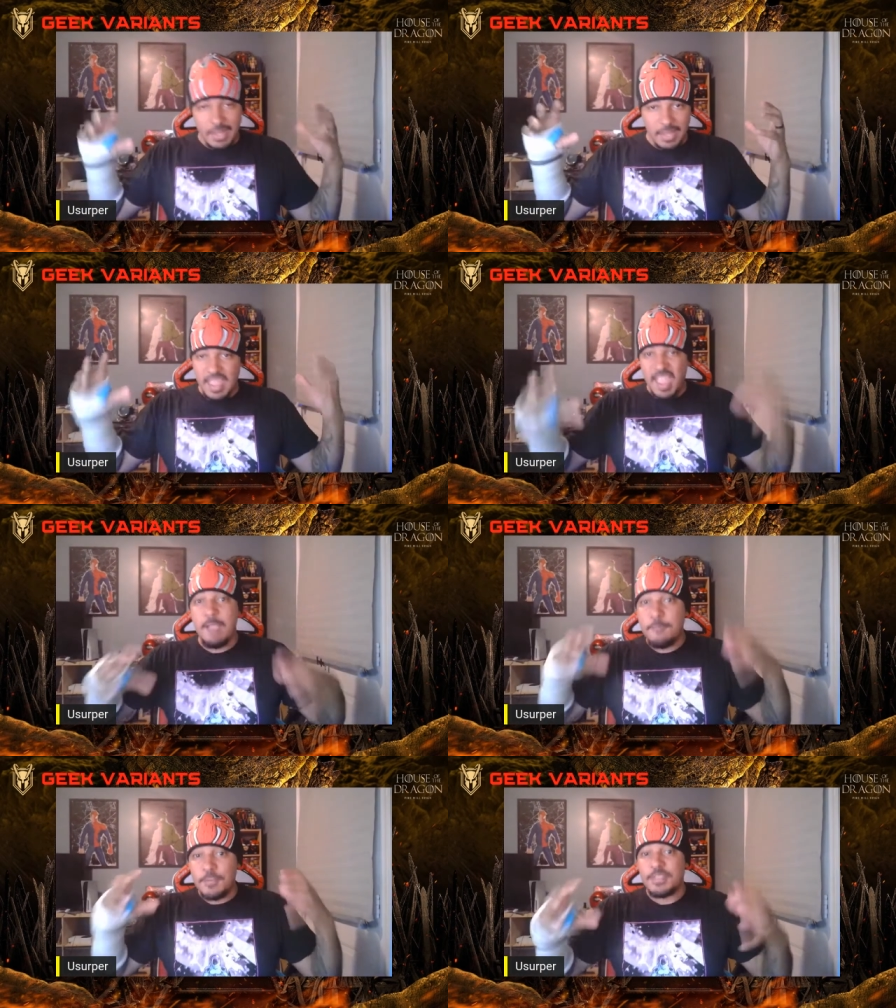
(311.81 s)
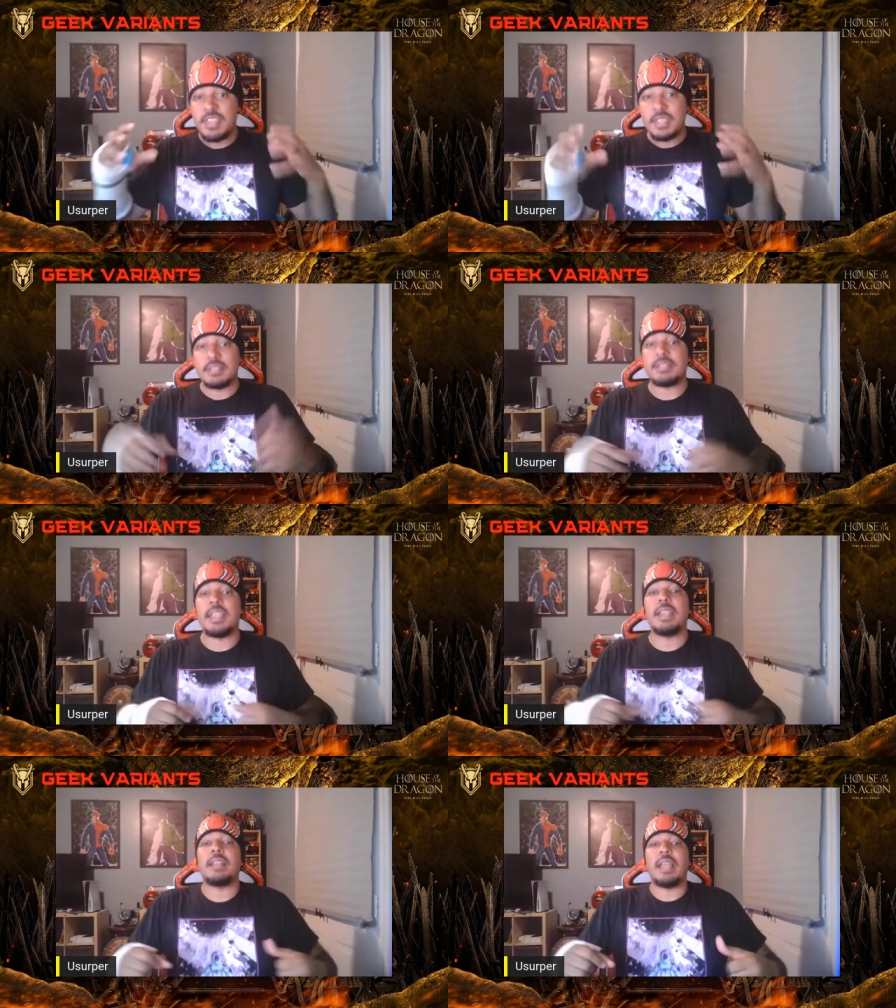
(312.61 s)
Like everything is
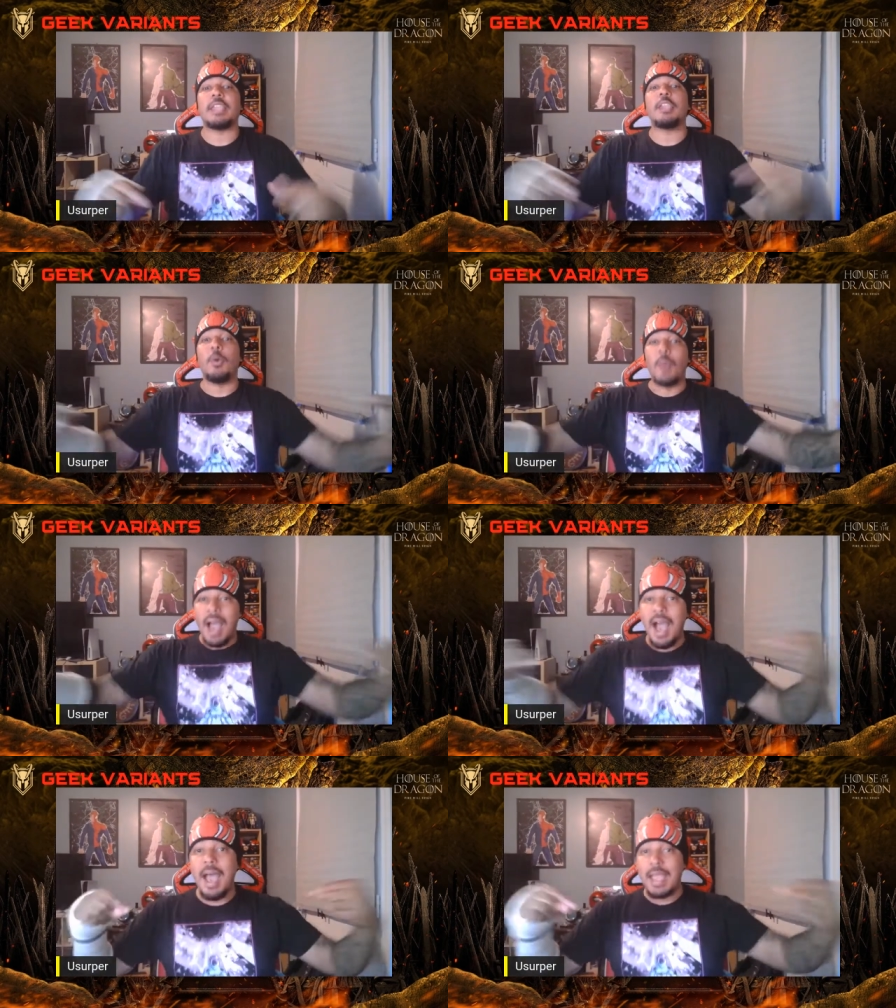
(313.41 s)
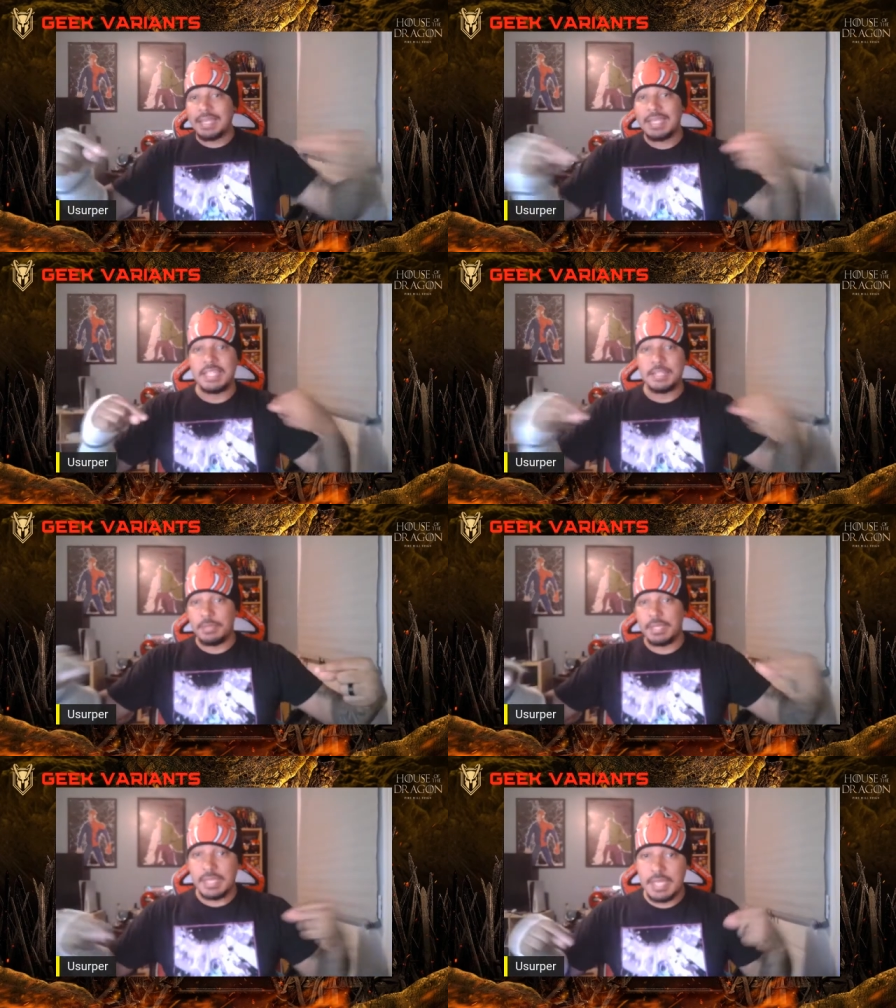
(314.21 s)
saying, like, yo, I need to
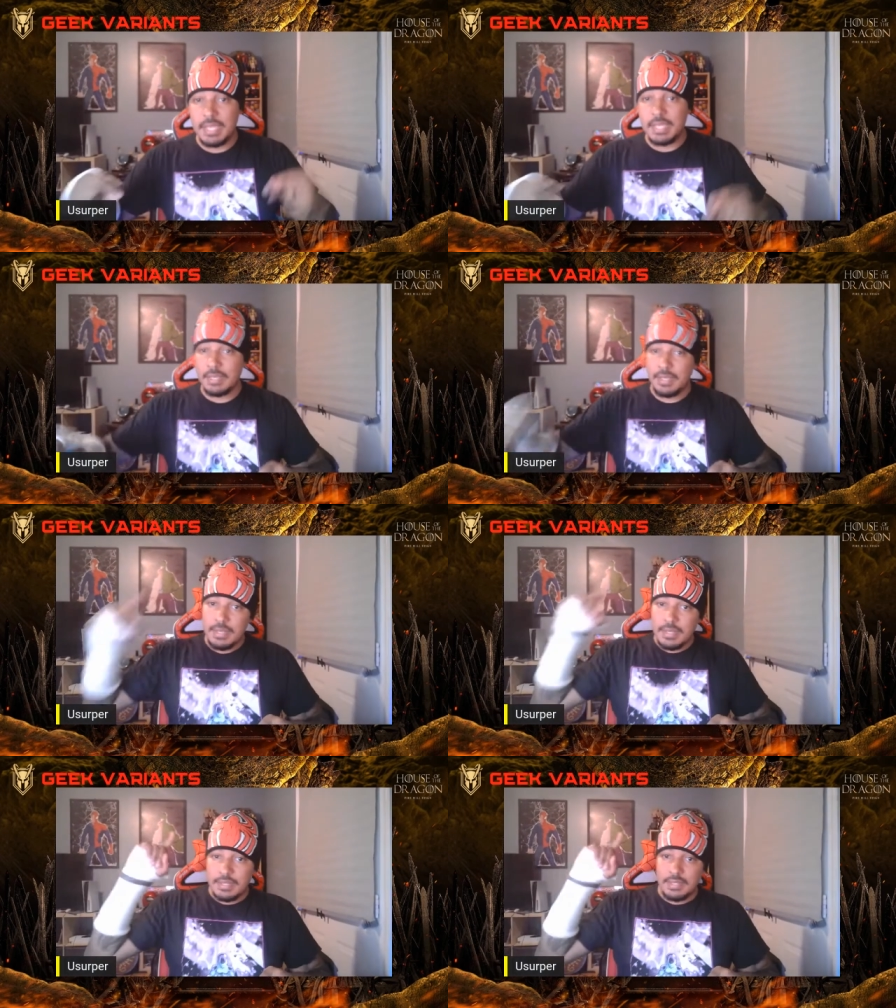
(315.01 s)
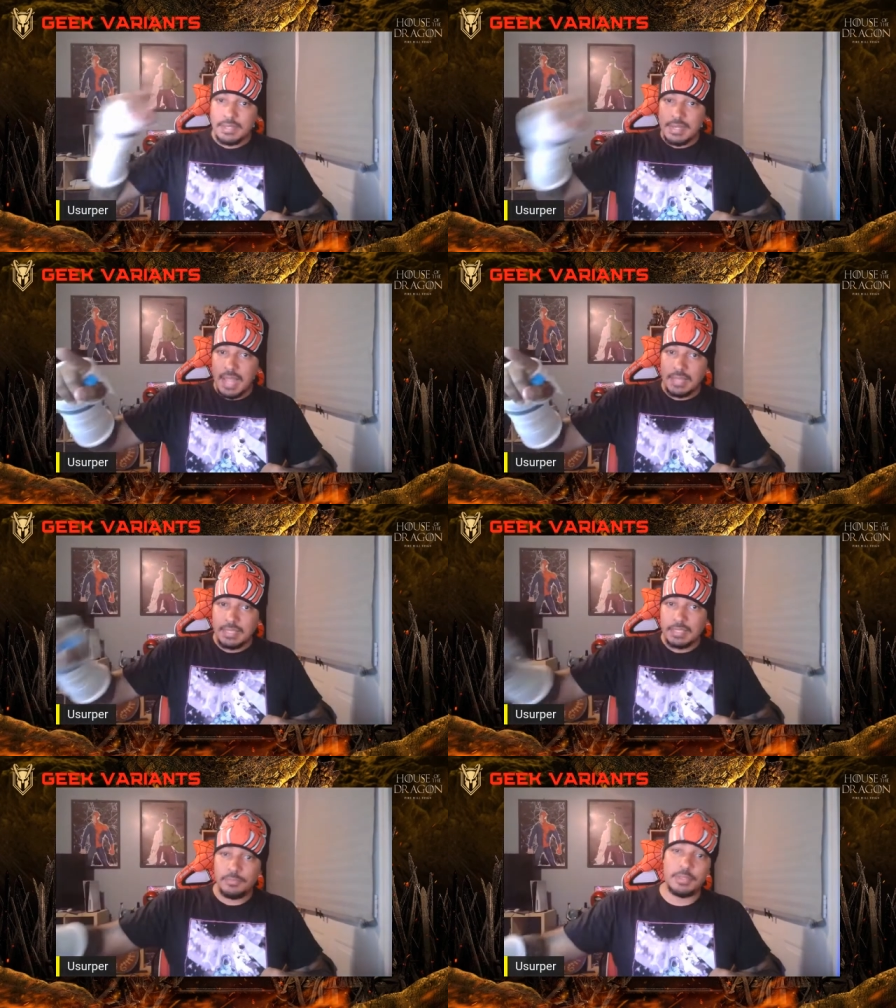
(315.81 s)
be king, not
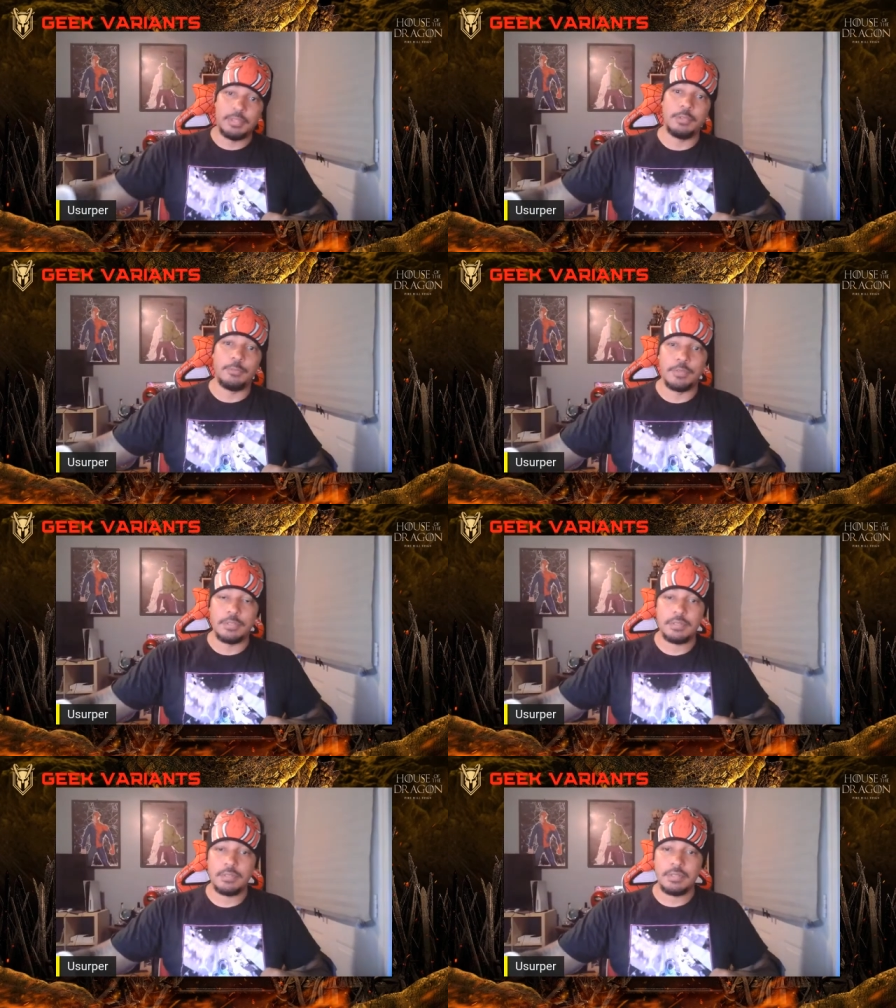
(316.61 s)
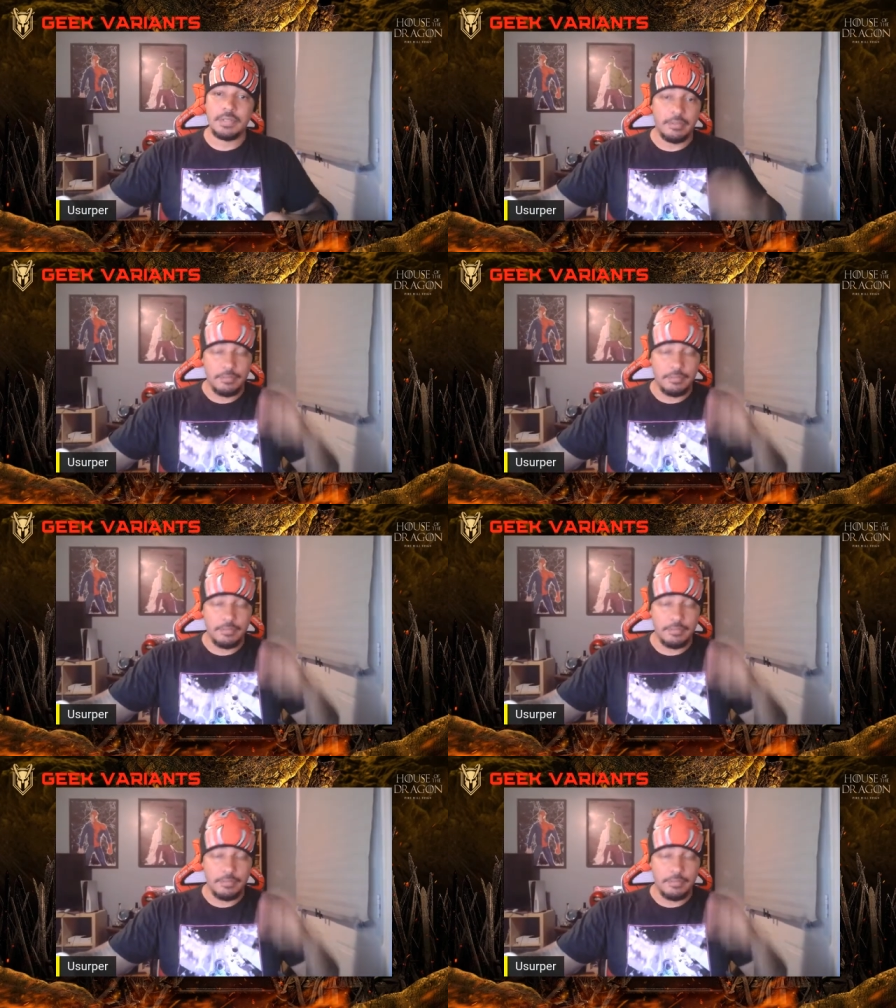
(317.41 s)
this freaking doofus stuff.